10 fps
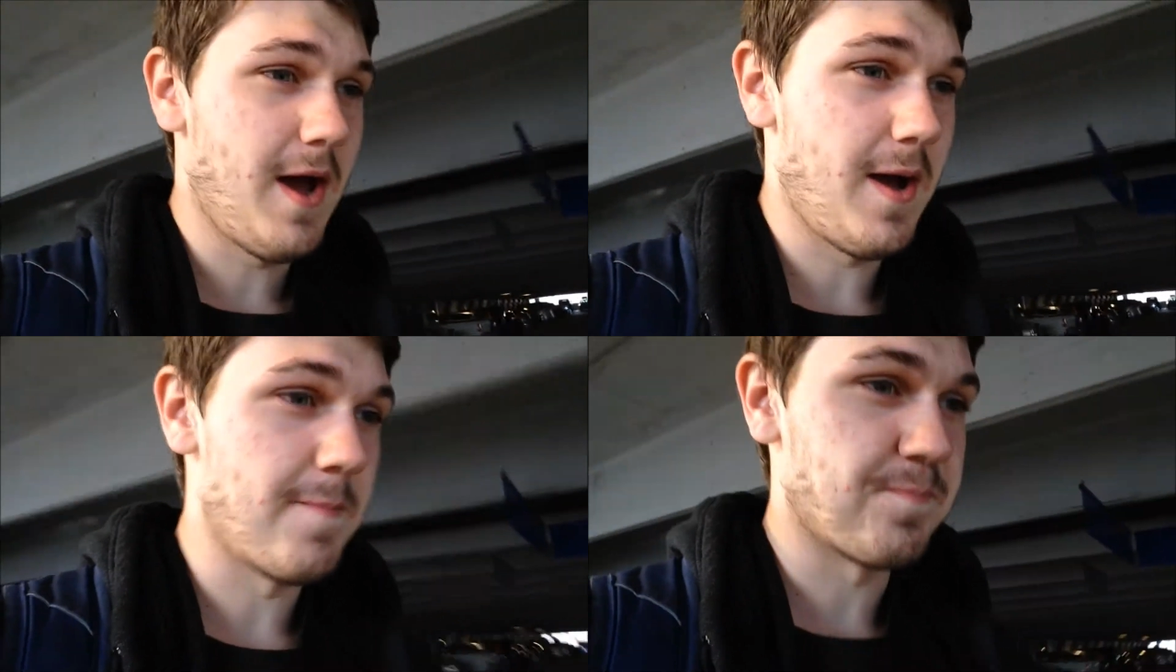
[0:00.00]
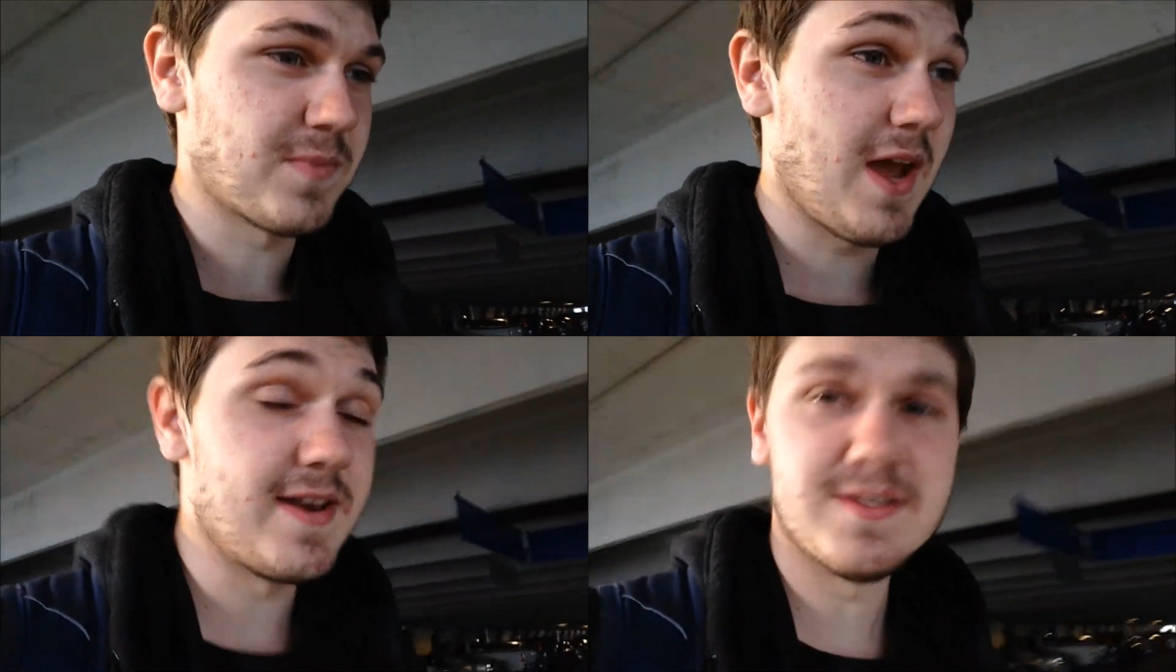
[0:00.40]

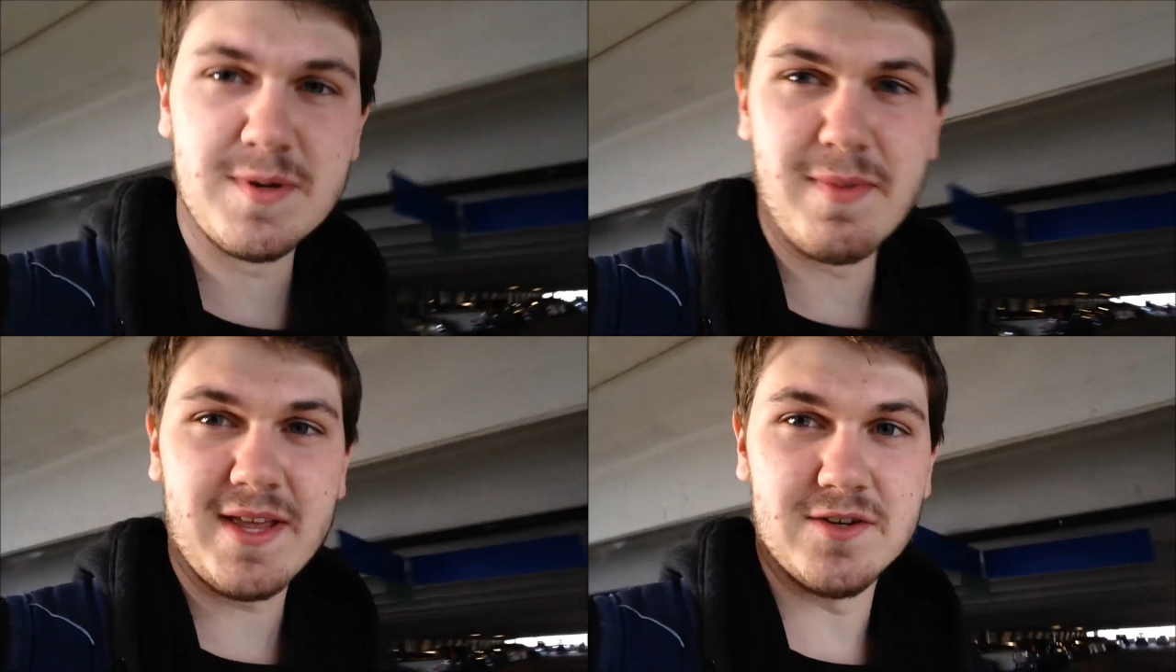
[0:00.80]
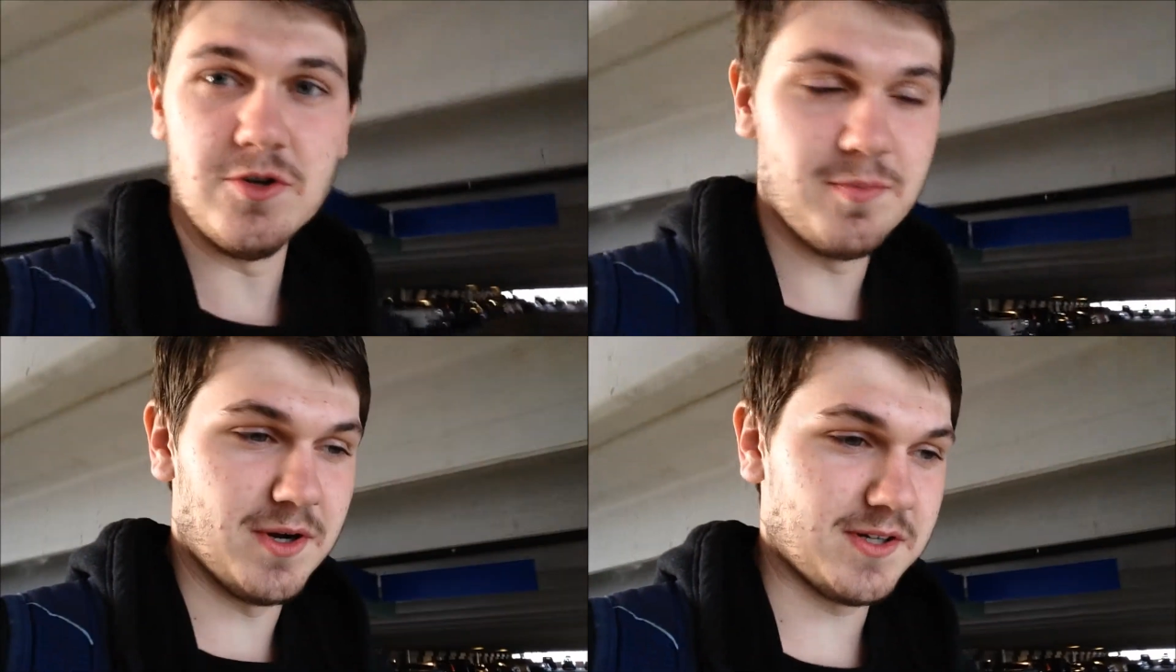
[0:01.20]
And he's been
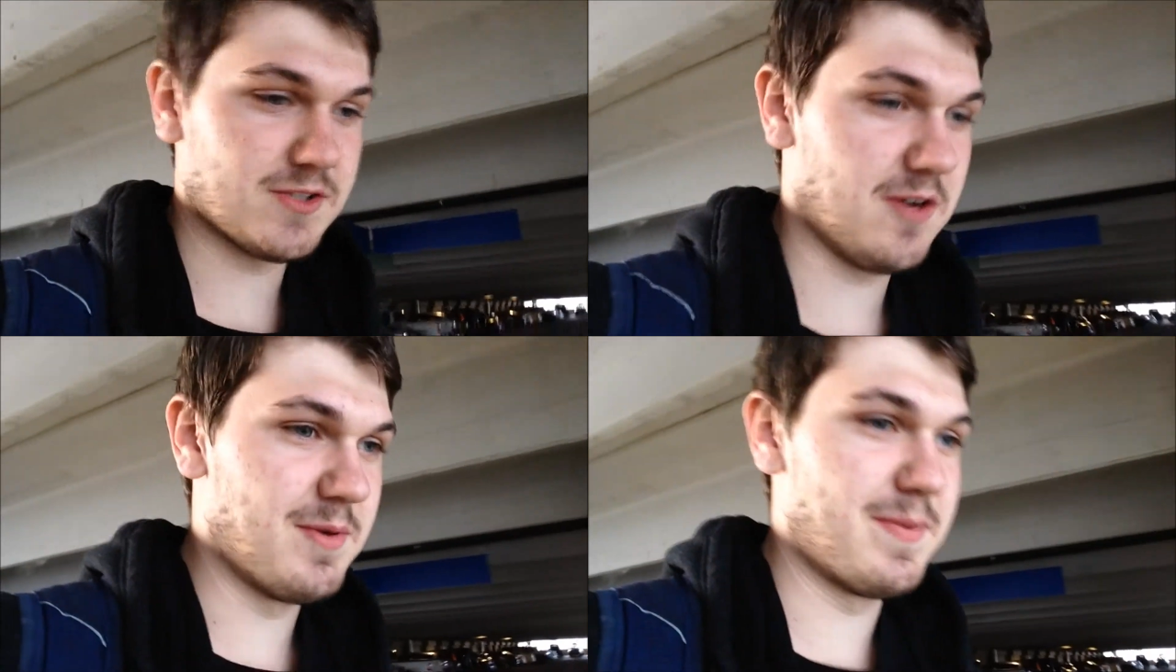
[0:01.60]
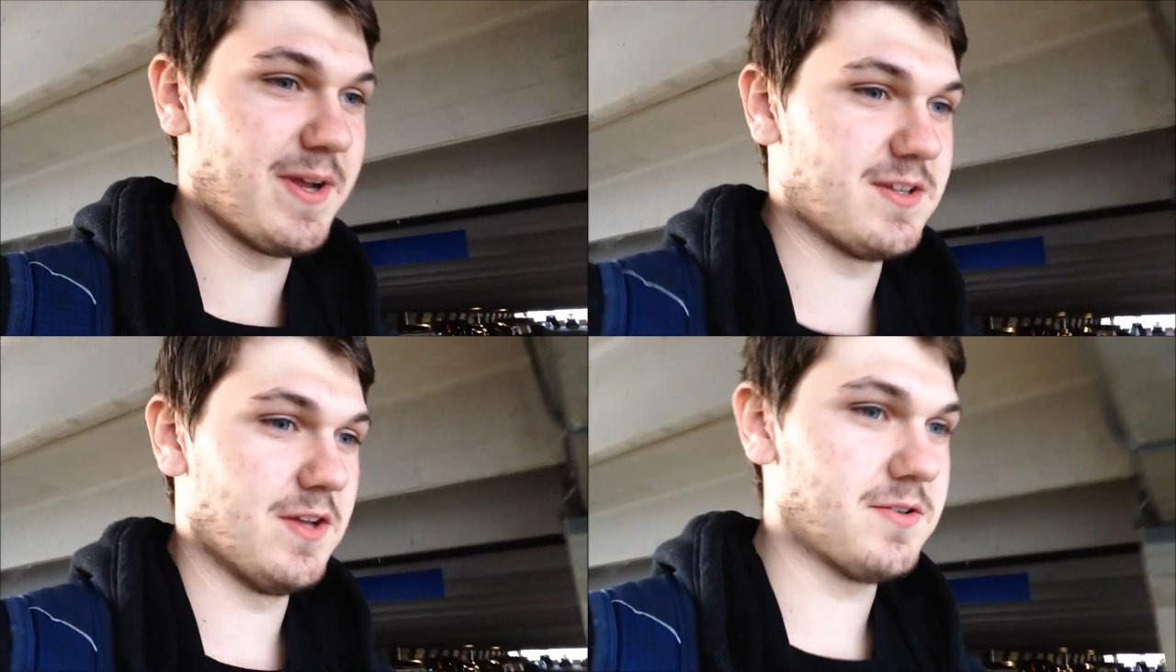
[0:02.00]
making new books, so I've
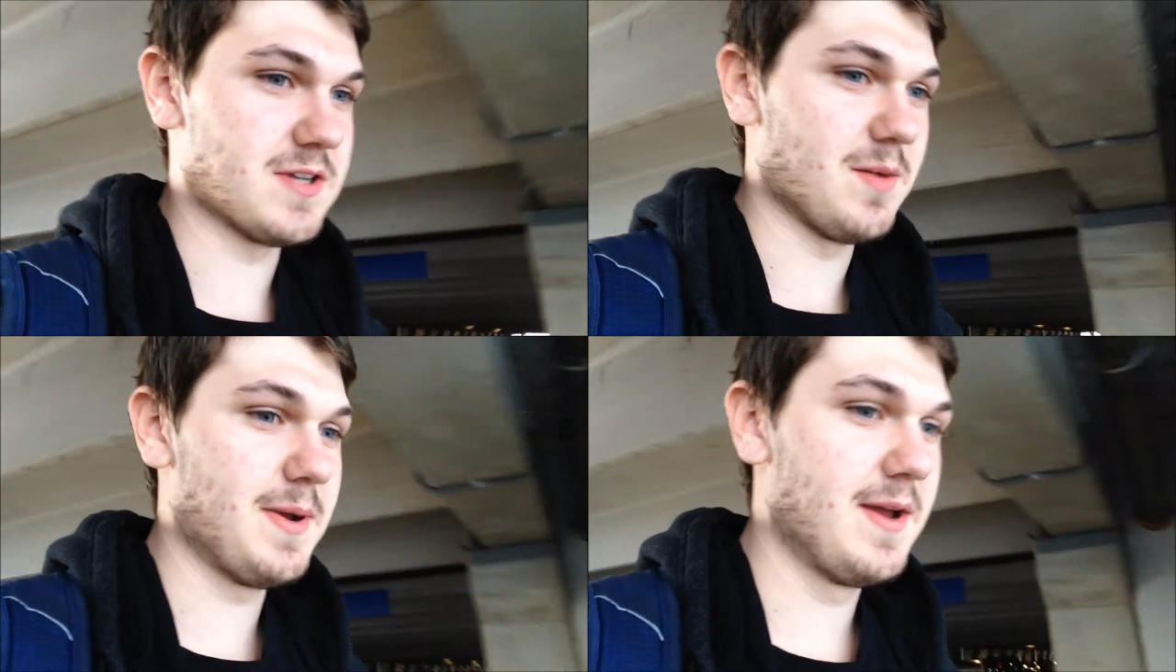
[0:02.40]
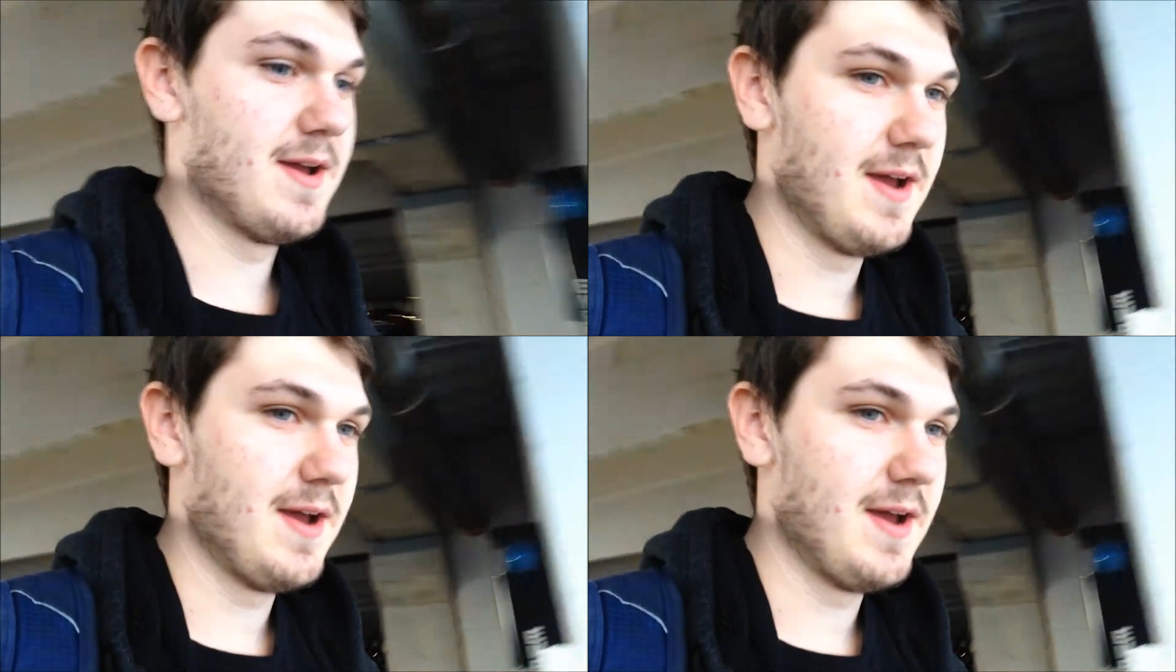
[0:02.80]
been picking those up.